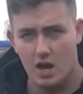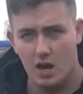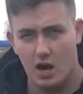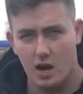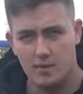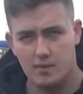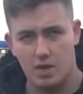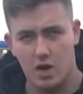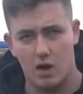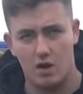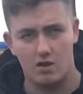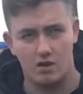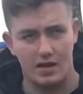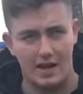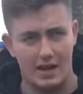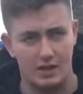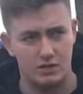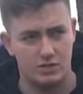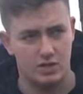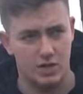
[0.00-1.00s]
I'm
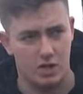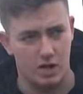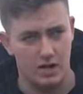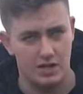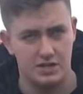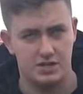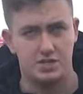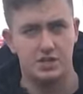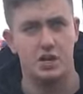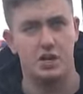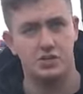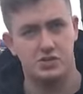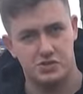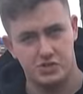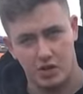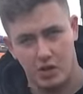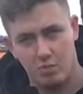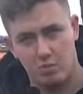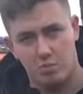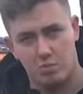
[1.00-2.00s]
currently outside a
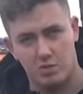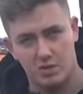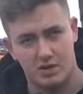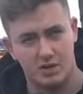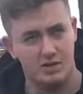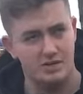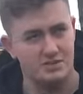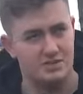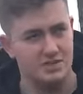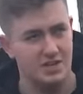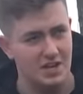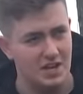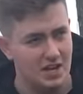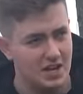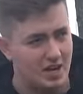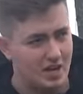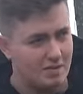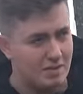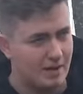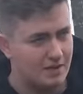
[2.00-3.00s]
shop because
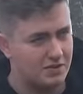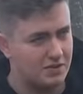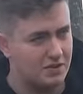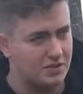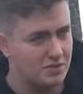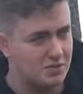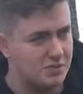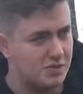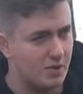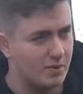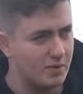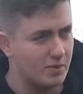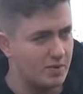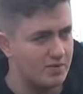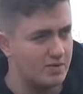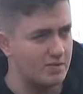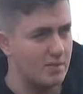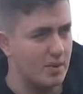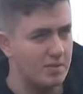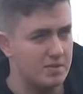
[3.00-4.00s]
I'm about to do some shopping
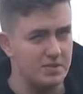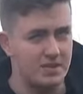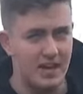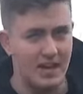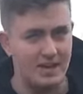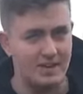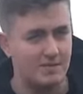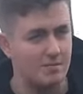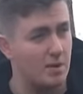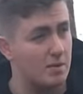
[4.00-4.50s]
with the mum and dad.